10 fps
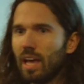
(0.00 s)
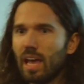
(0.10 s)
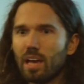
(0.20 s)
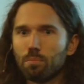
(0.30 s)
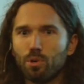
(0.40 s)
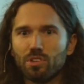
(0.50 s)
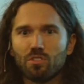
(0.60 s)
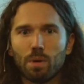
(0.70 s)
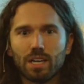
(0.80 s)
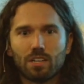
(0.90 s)
and
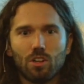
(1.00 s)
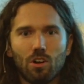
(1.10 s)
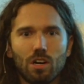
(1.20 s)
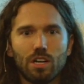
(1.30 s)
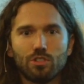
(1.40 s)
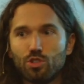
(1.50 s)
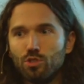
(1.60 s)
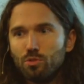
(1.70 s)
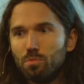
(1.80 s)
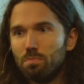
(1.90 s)
puts Michael on
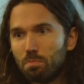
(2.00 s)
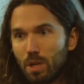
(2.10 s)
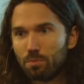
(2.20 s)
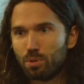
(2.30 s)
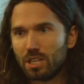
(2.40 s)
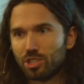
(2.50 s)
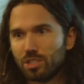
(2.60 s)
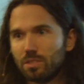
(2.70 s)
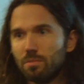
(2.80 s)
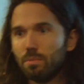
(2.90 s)
2 blood
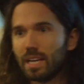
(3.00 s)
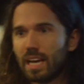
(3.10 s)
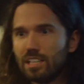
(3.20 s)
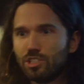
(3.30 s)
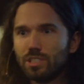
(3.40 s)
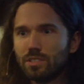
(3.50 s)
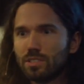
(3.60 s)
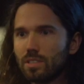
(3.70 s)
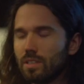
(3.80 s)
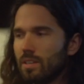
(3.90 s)
pressure
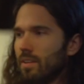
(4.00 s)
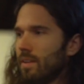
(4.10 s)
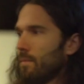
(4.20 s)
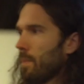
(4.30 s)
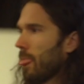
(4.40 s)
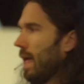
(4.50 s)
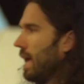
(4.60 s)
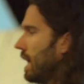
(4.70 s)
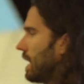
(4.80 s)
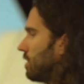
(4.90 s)
medications
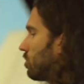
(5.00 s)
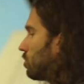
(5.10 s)
and